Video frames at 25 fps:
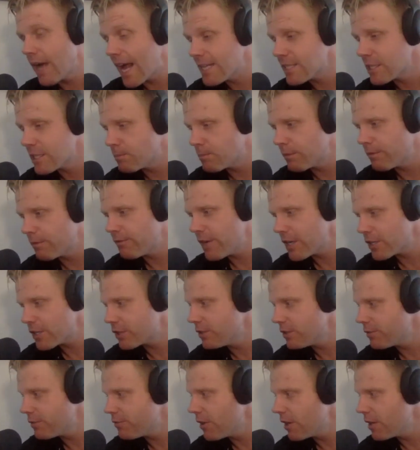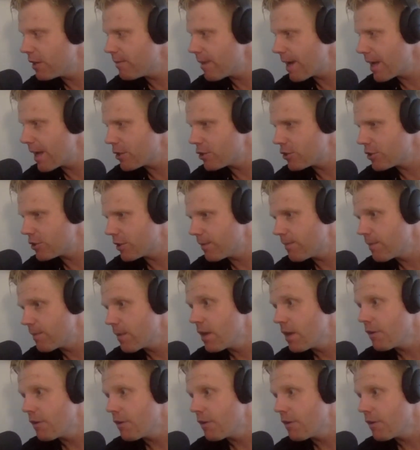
as a professional fund manager